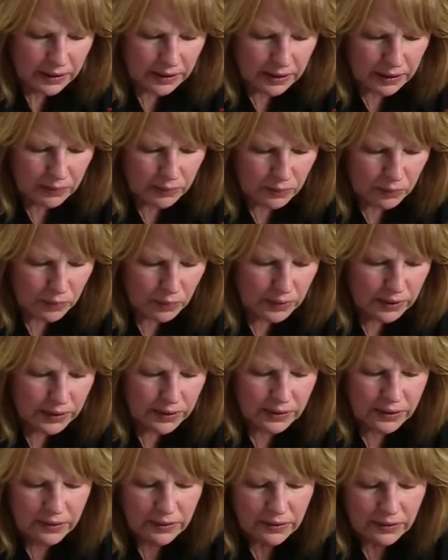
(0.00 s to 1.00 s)
get
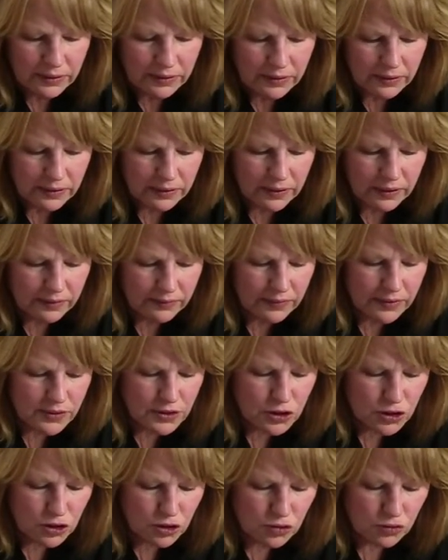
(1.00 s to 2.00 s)
rid of the
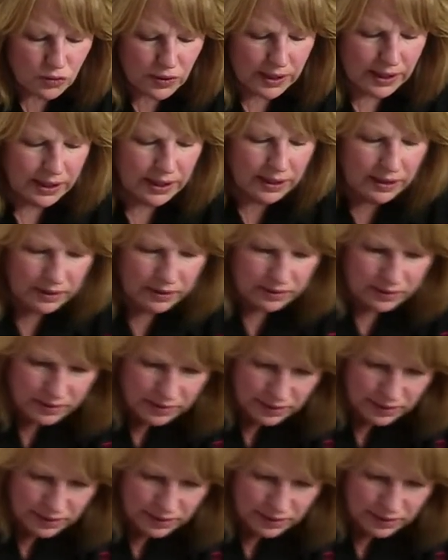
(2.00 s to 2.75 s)
string